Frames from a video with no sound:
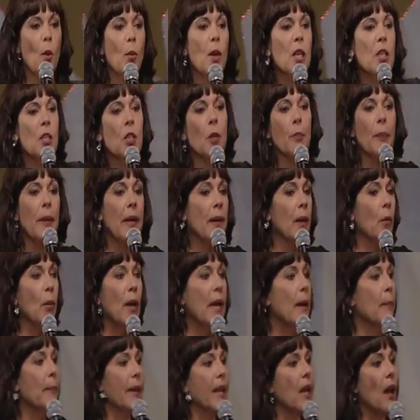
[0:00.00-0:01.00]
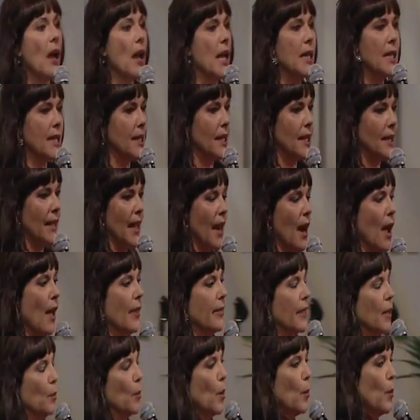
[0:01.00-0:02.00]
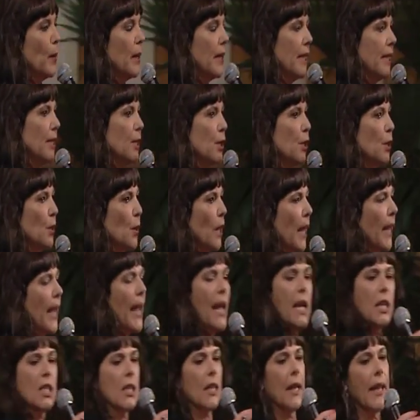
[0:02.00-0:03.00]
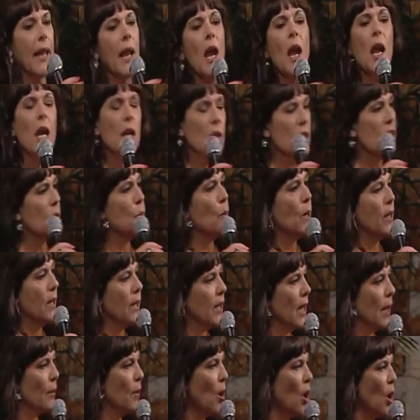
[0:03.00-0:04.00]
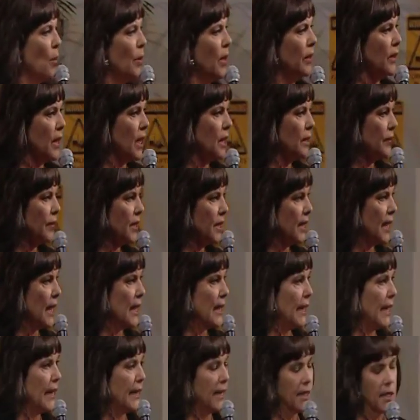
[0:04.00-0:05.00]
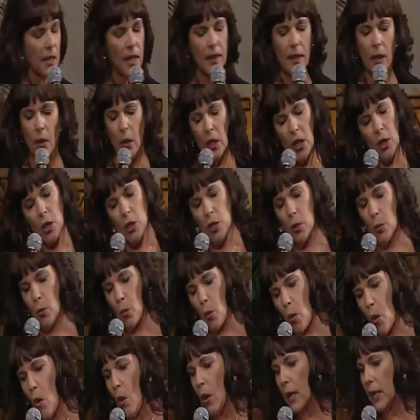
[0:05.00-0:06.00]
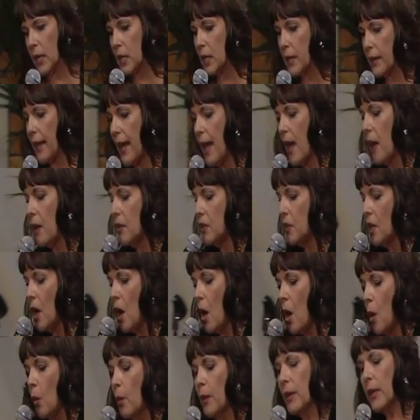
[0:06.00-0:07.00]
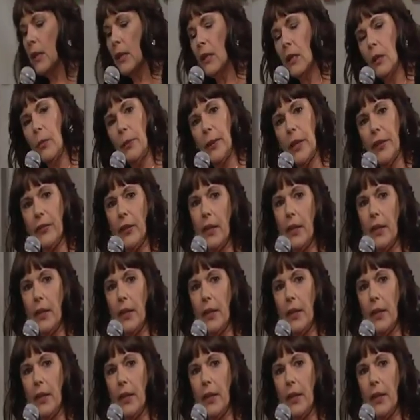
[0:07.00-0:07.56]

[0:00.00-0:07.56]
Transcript: We can be kinder than that. I think what we need to do, occasionally, just when you come home at the end of the day, ladies, I think you should walk into the house with a little bit of a